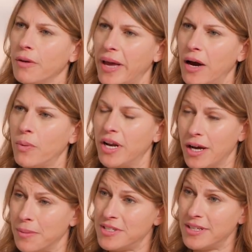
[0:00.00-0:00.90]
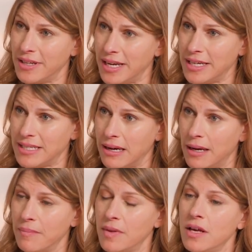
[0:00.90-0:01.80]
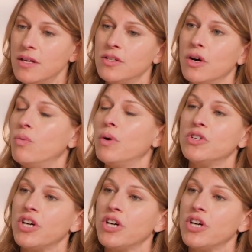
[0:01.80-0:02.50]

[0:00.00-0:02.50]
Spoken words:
about when it comes to the nighttime. So we were